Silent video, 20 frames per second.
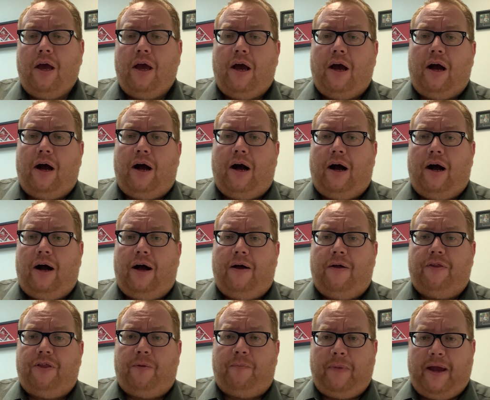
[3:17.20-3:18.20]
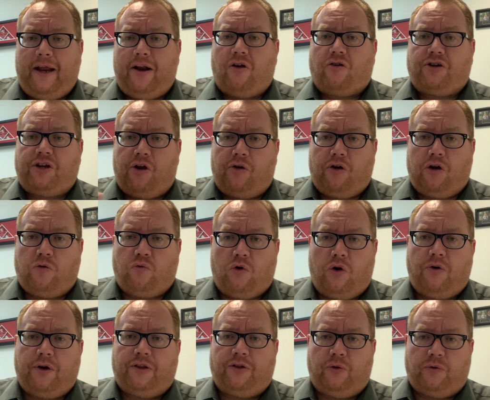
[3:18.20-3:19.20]
the main arterial
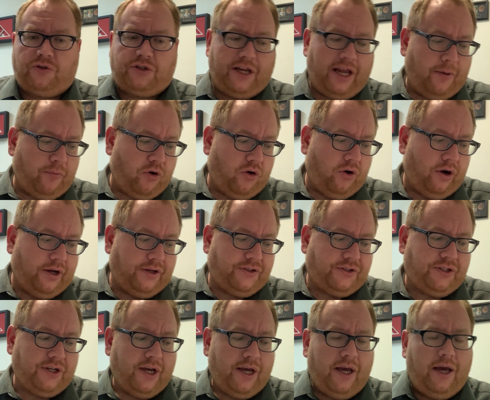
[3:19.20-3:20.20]
road in those neighborhoods,